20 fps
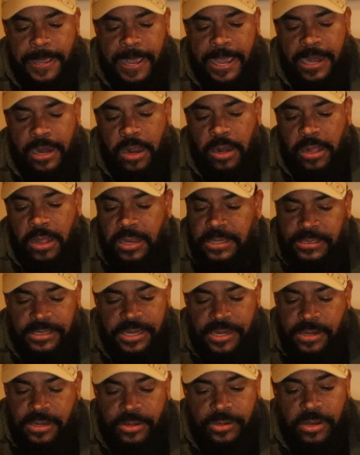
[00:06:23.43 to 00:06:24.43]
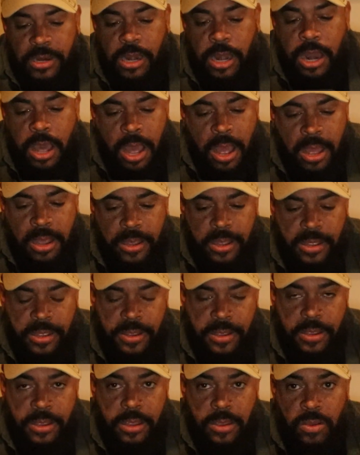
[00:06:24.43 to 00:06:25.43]
and I'll continue to log
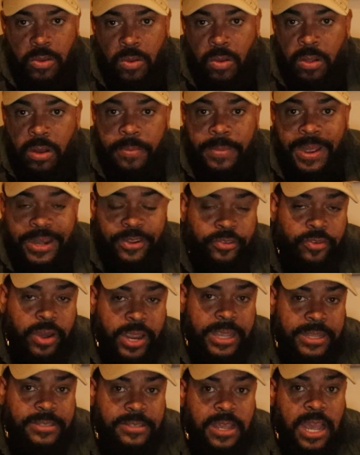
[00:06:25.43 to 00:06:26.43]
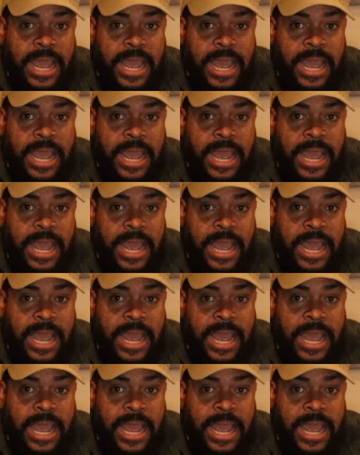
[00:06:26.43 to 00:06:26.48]
all my trades.